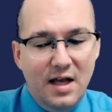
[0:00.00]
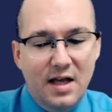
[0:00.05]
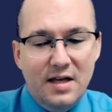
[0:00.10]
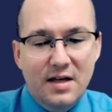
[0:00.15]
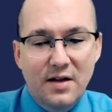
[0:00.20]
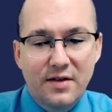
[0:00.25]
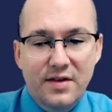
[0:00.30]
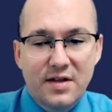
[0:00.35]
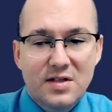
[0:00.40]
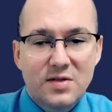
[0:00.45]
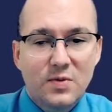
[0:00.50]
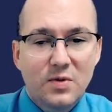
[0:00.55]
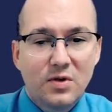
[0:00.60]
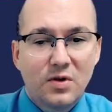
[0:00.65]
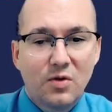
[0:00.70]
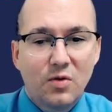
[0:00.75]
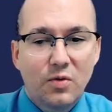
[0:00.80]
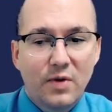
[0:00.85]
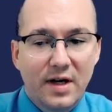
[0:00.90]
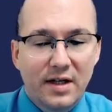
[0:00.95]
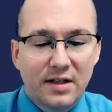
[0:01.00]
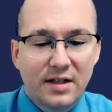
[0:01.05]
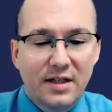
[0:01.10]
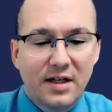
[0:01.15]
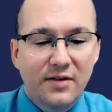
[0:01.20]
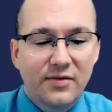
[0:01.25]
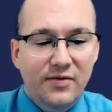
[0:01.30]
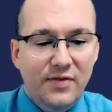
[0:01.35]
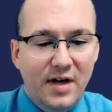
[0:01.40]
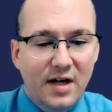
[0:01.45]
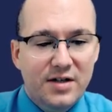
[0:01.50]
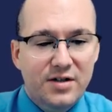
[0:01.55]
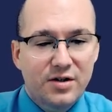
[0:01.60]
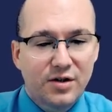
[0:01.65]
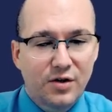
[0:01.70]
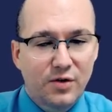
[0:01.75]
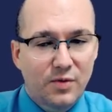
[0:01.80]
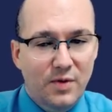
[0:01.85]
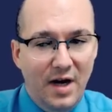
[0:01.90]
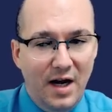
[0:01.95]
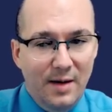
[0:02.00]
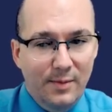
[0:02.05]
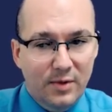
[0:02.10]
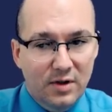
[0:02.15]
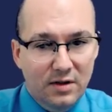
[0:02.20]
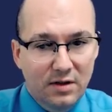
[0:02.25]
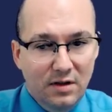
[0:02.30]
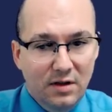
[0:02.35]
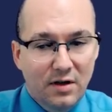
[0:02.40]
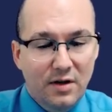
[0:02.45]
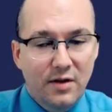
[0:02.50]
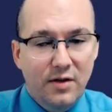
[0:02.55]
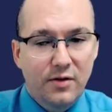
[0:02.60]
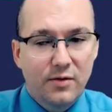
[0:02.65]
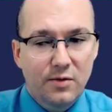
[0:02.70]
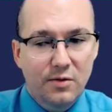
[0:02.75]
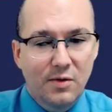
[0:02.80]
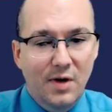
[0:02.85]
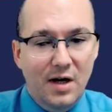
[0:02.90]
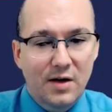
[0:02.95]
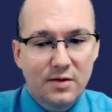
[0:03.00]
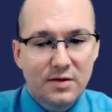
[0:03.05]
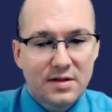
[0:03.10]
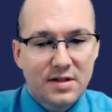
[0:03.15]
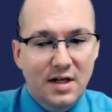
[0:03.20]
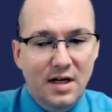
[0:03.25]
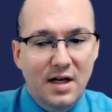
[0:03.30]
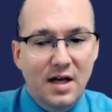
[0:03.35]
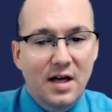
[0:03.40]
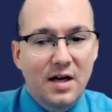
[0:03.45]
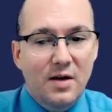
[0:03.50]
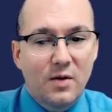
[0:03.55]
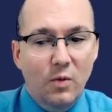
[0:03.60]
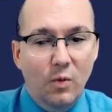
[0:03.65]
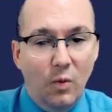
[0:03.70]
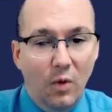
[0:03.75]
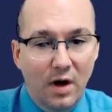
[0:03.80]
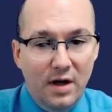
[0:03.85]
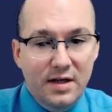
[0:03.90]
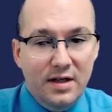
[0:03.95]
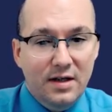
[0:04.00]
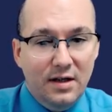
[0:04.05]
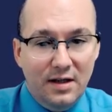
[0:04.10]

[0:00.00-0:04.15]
Now this will greatly affect your grammar throughout. 1, it'll